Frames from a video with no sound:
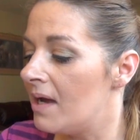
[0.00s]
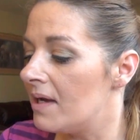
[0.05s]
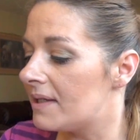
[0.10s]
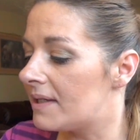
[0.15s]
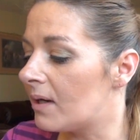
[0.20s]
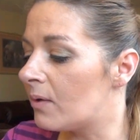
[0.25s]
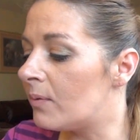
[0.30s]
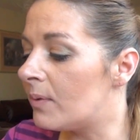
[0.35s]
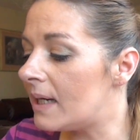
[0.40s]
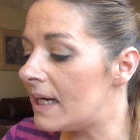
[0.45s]

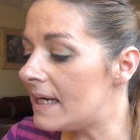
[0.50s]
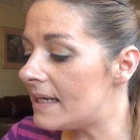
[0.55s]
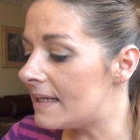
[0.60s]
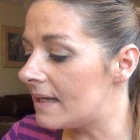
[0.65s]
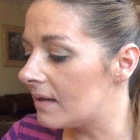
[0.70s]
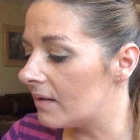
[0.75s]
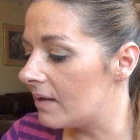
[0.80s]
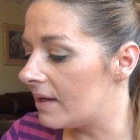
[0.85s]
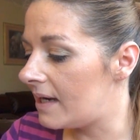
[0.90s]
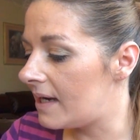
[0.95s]
So,
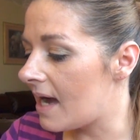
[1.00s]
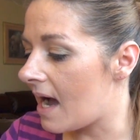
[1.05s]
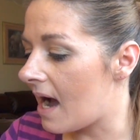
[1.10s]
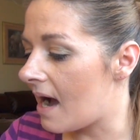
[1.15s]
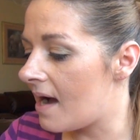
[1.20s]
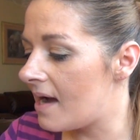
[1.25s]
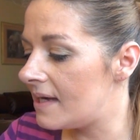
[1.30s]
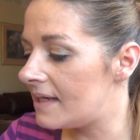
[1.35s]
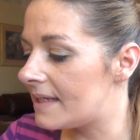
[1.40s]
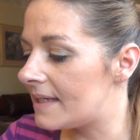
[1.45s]
recently
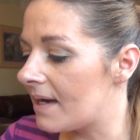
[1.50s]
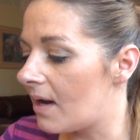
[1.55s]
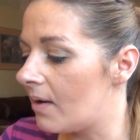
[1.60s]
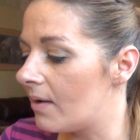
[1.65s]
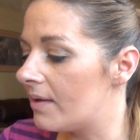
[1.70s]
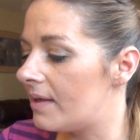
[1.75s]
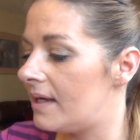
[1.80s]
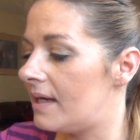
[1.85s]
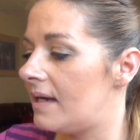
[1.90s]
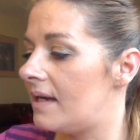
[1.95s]
I
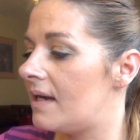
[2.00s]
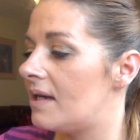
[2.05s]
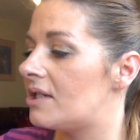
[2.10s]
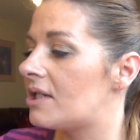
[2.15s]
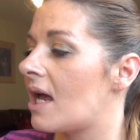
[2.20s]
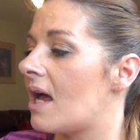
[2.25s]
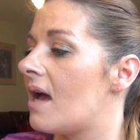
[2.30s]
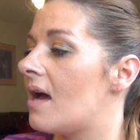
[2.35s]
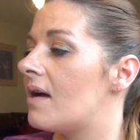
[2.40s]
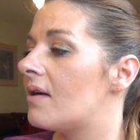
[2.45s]
saw these